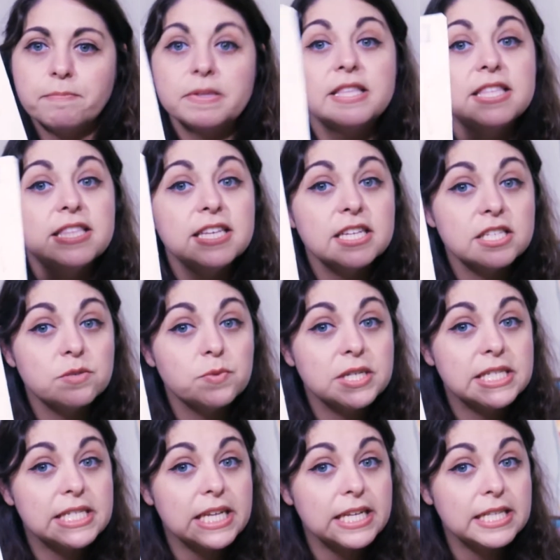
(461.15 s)
But this
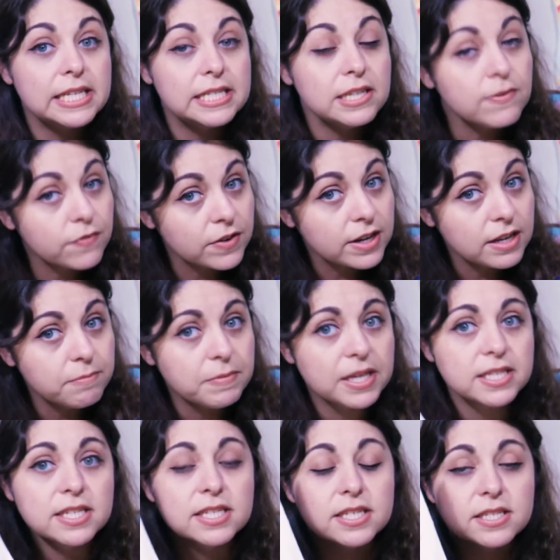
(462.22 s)
one's slightly different
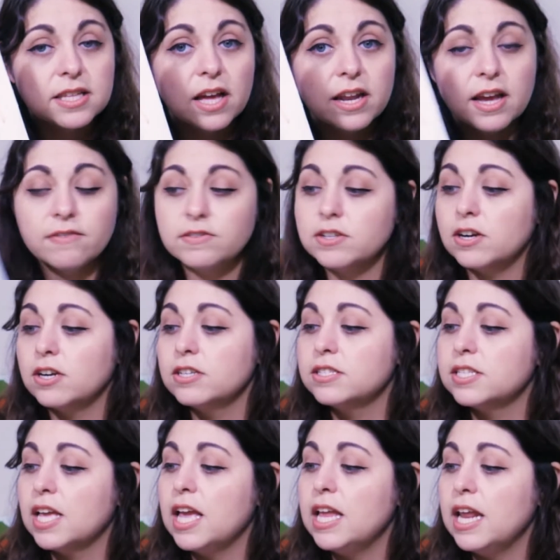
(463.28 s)
because it does not have
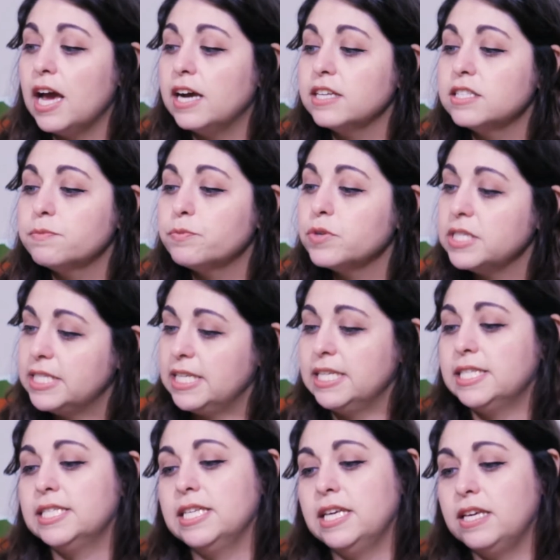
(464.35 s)
darts, it has
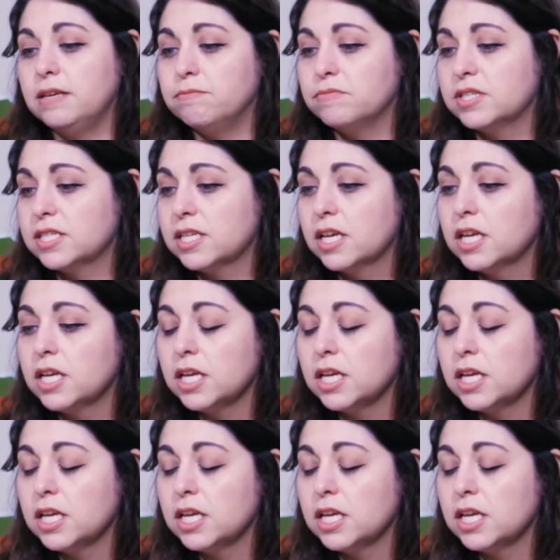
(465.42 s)
princess seams.